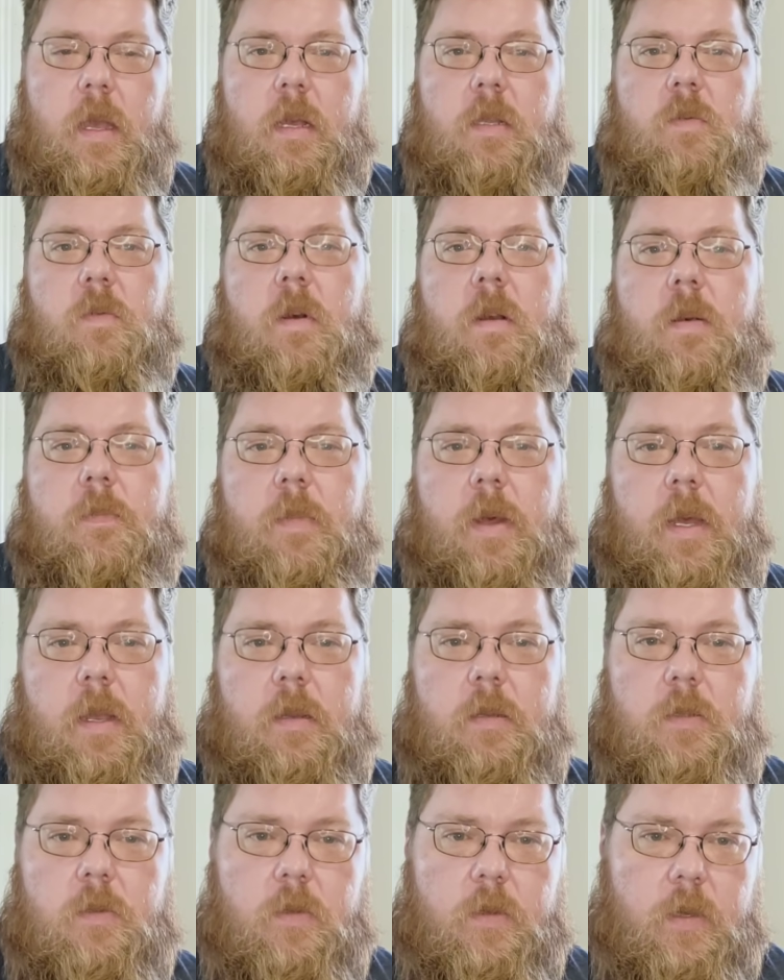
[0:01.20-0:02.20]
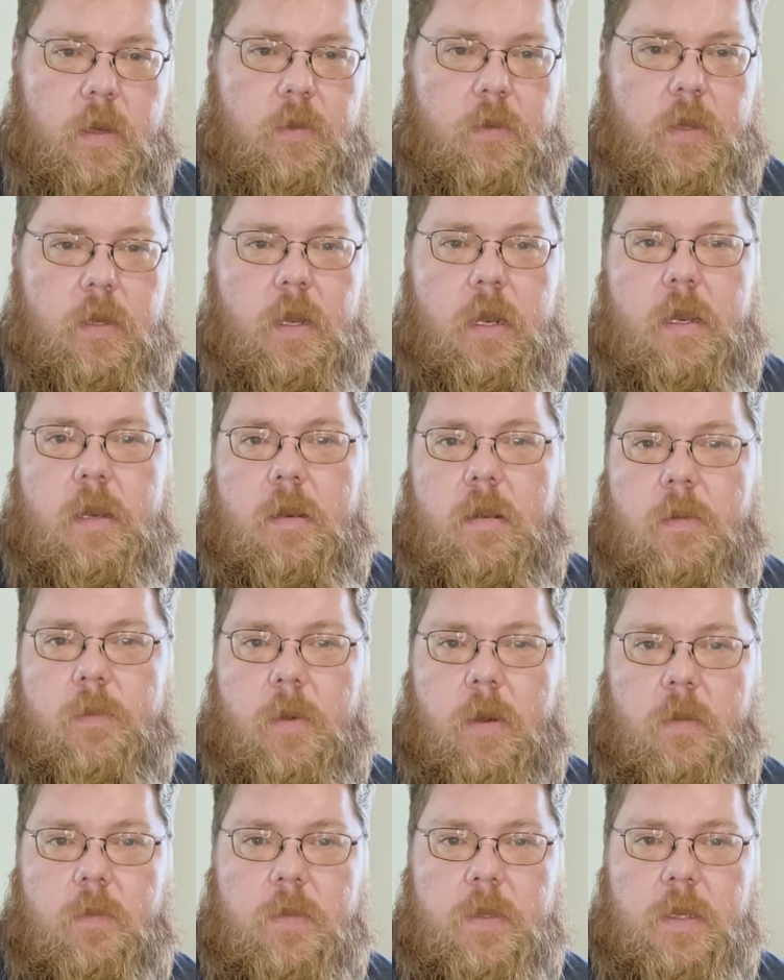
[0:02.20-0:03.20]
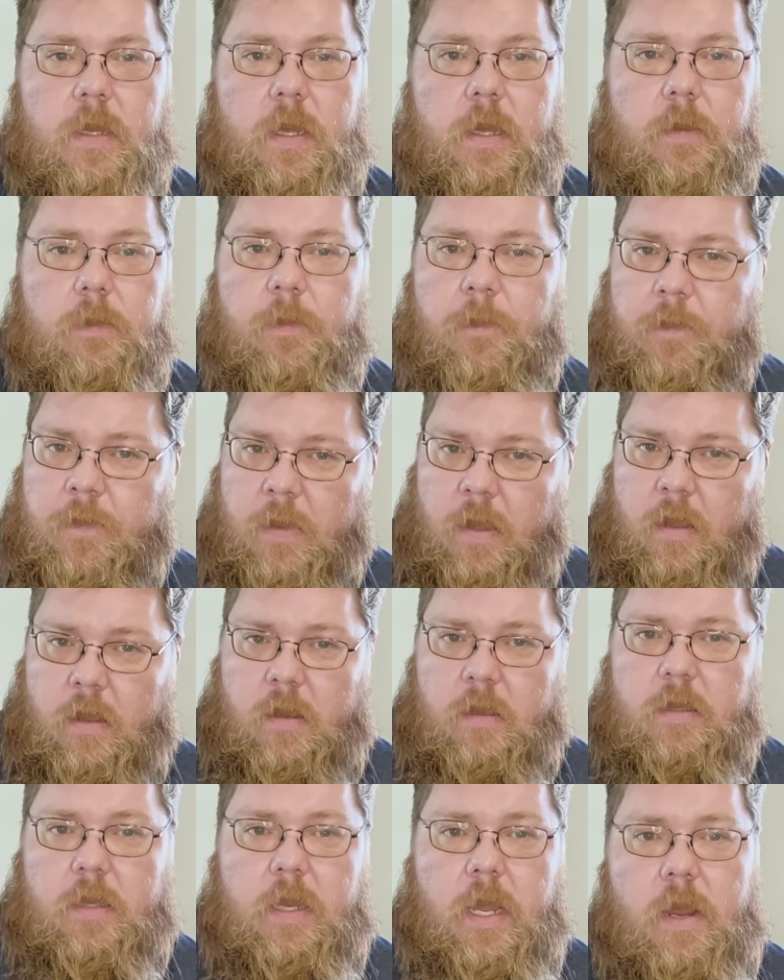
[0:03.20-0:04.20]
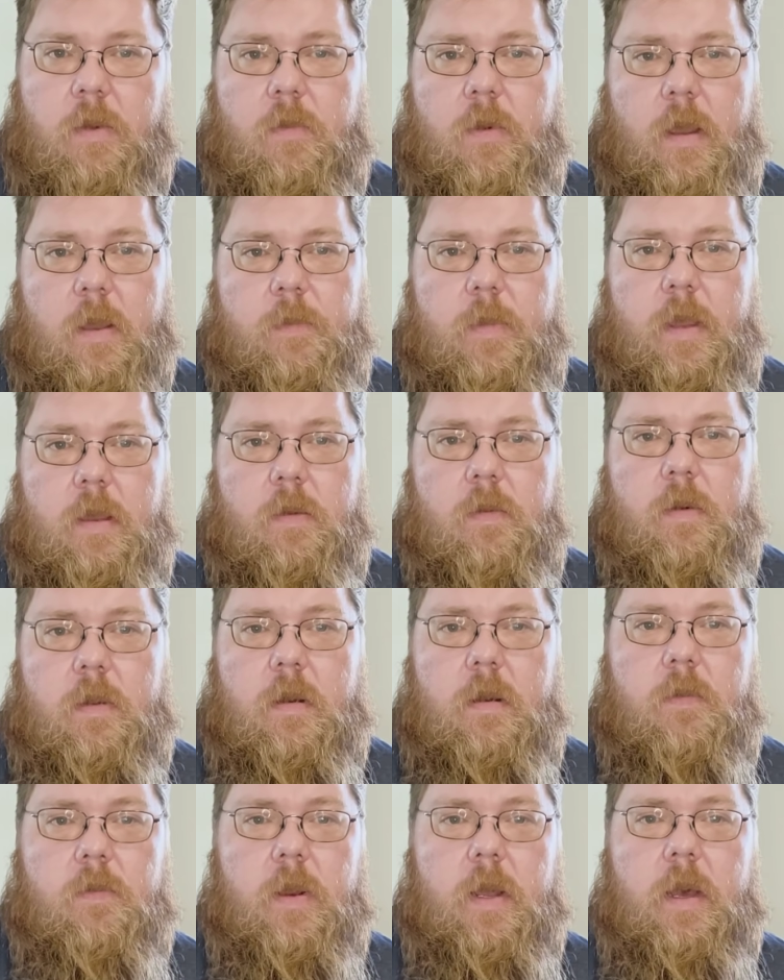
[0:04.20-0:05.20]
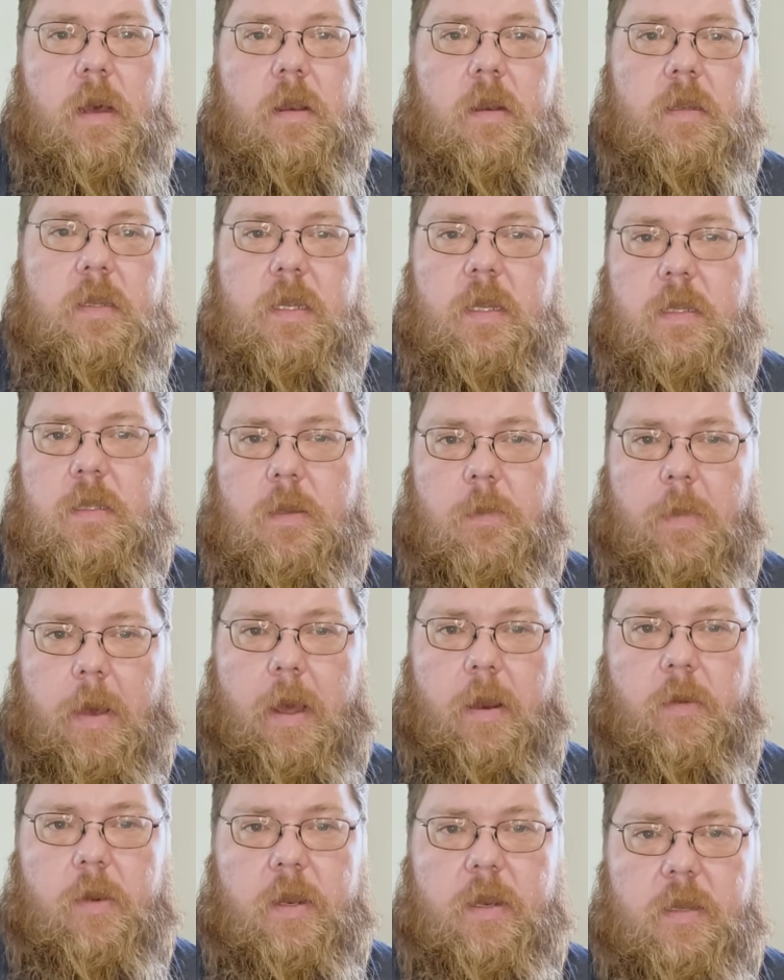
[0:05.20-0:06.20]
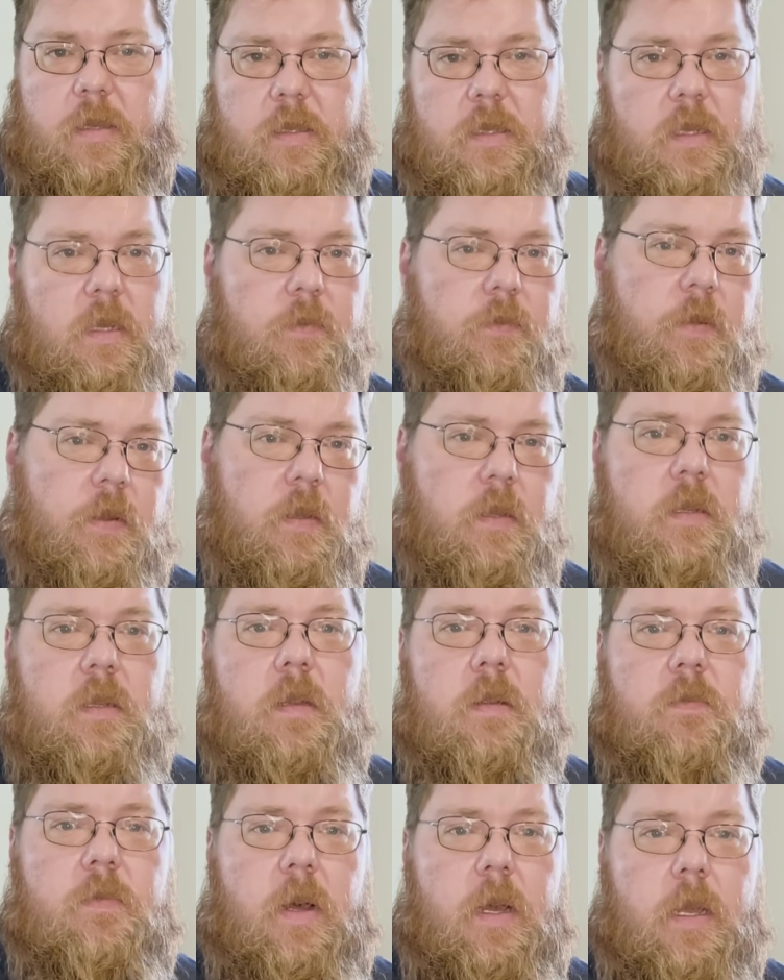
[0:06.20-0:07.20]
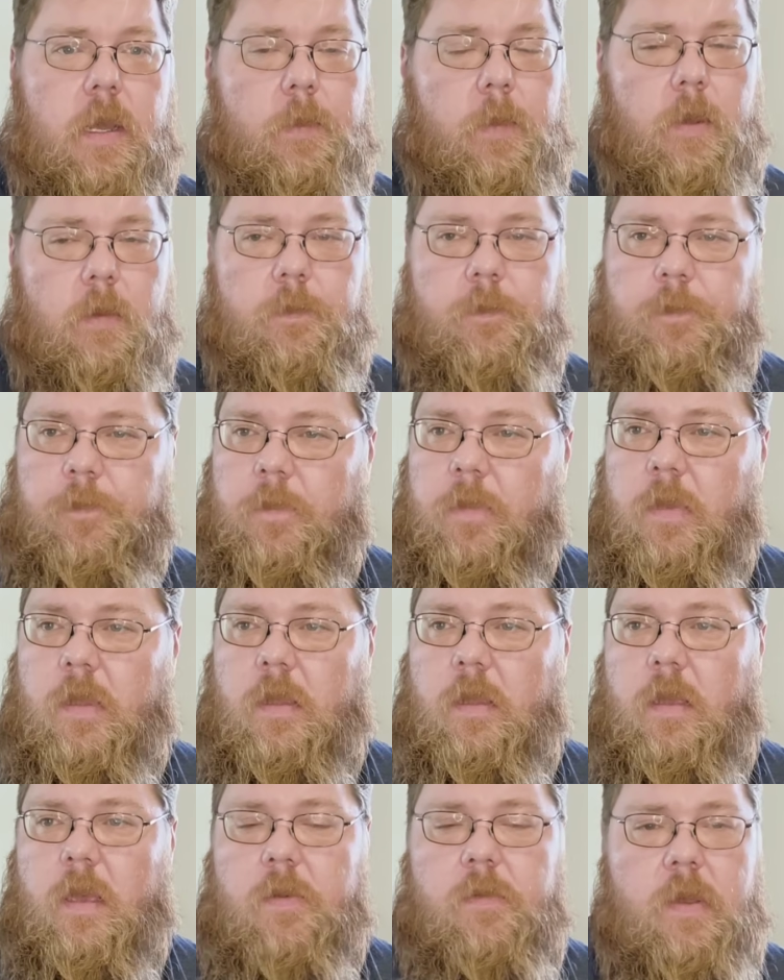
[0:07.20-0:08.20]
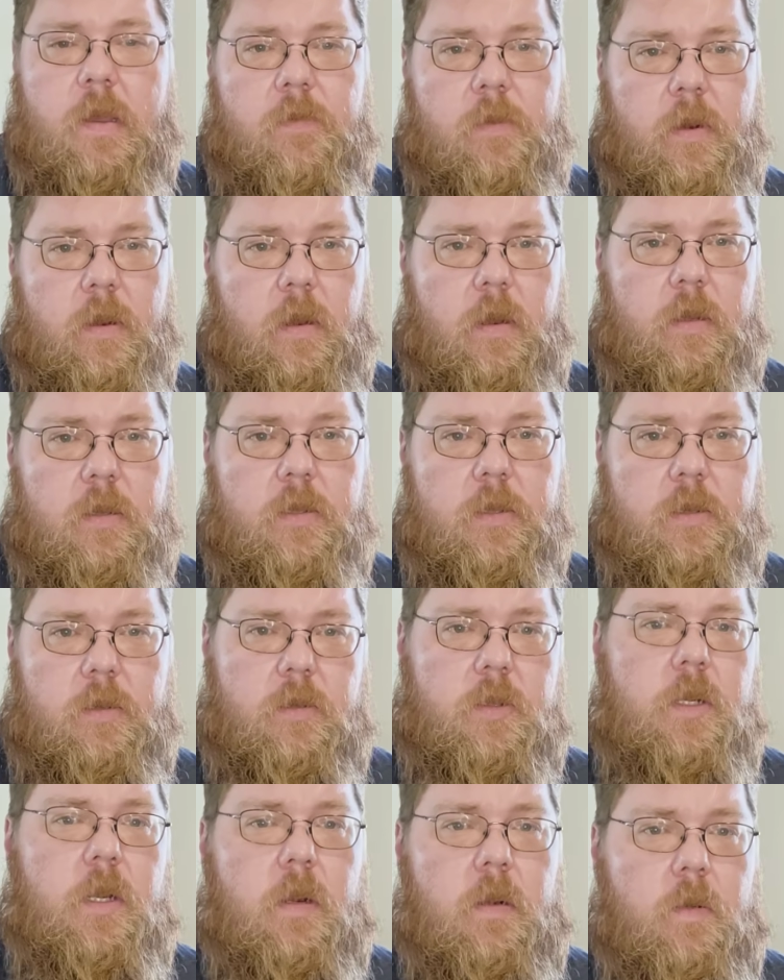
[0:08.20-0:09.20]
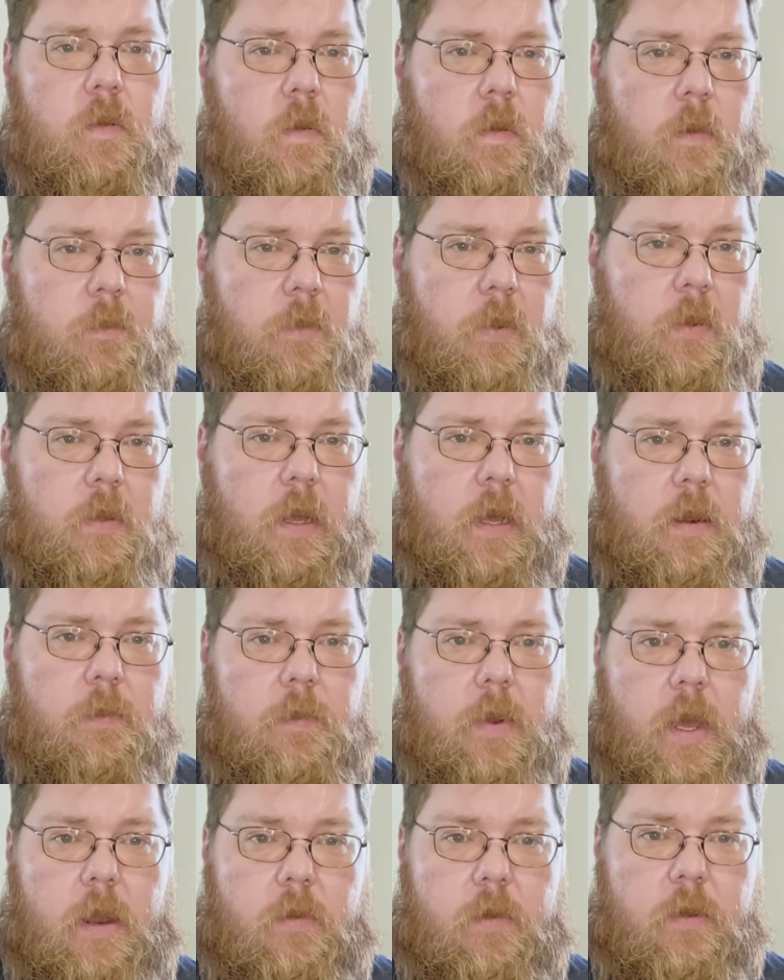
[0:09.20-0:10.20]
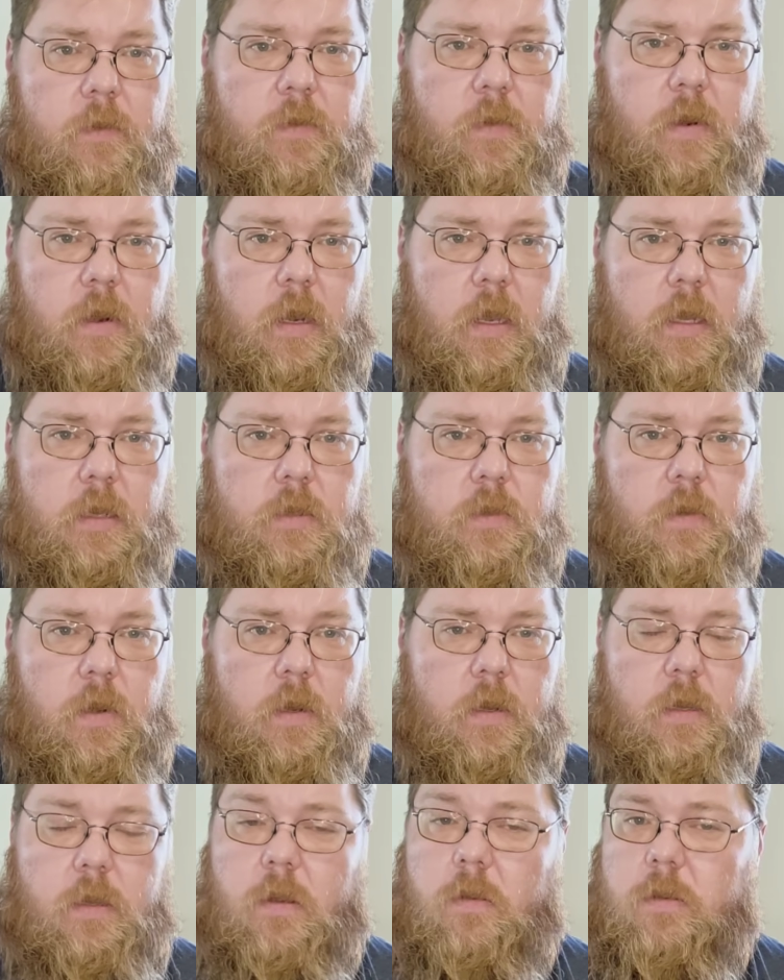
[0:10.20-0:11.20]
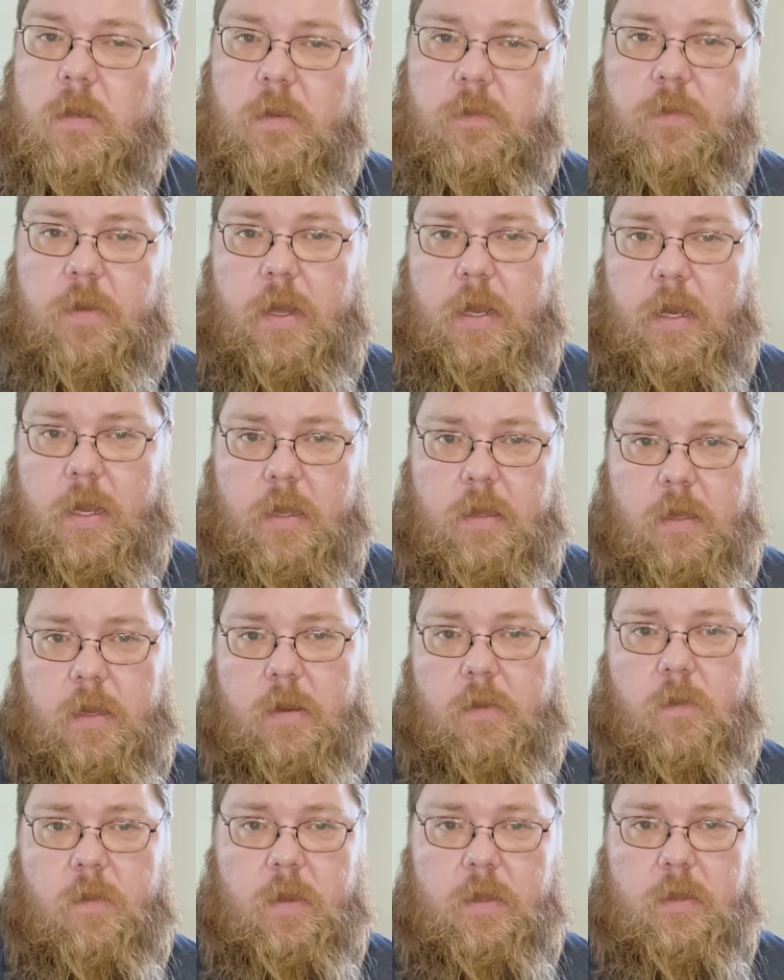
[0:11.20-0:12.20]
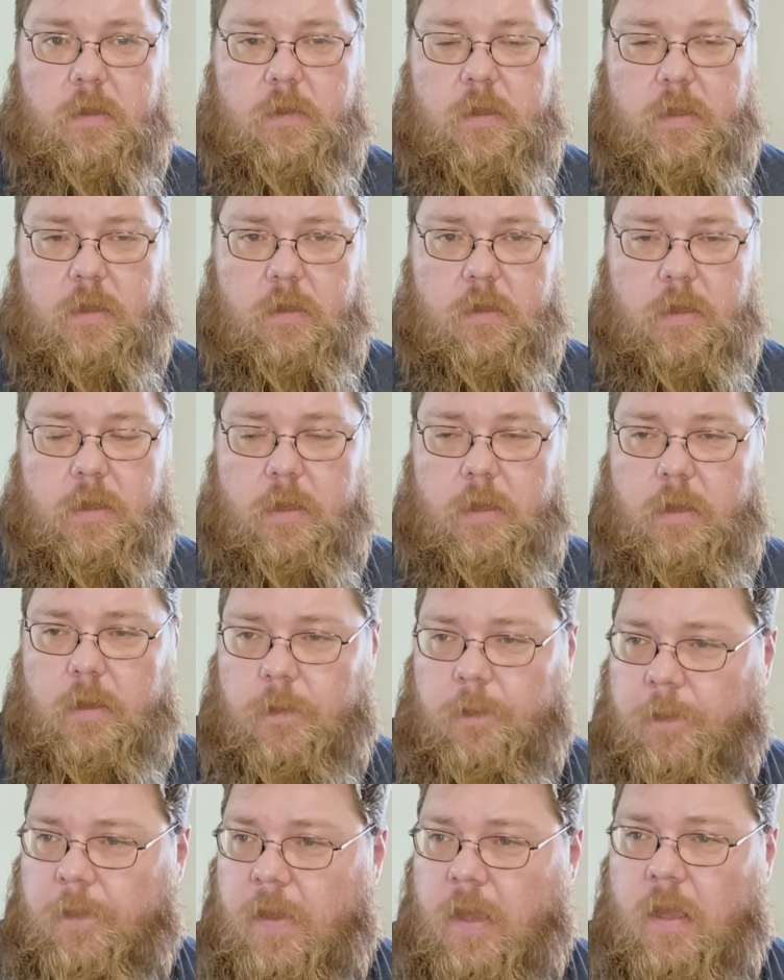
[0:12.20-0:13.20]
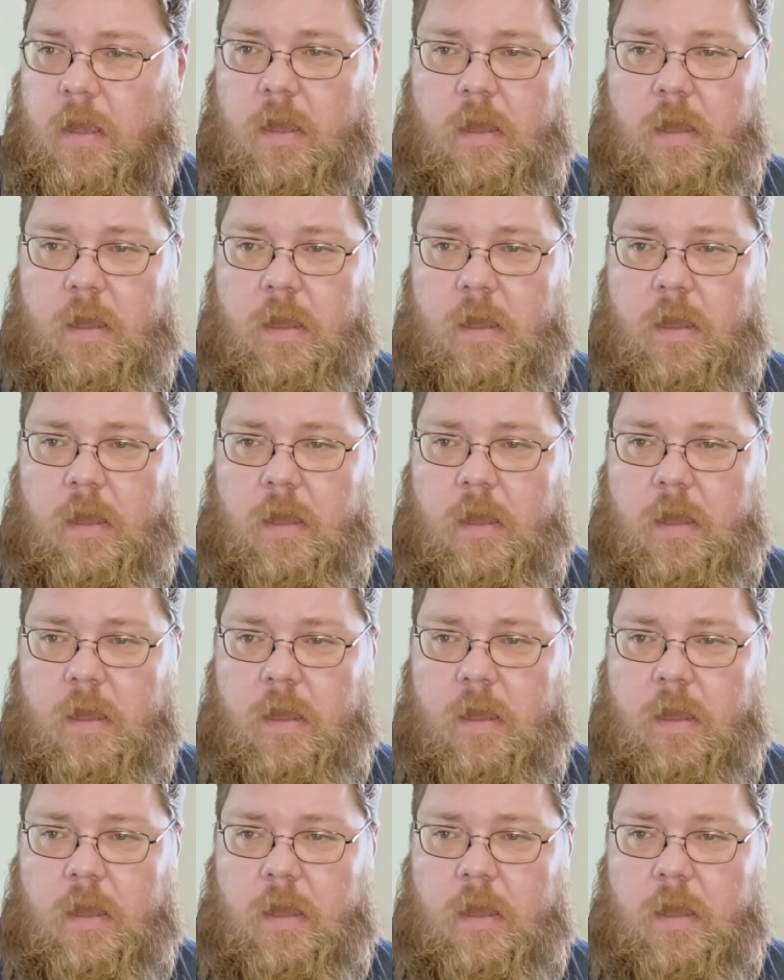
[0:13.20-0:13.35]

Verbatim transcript: Hey guys, welcome back. Jordan here at the Nutty Gnome Homestead. Today we're going to be going over how to test a battery to see if it is still viable. Have you ever gone to your junk drawer, pulled out a battery for an electronic only to find out that it wasn't still good?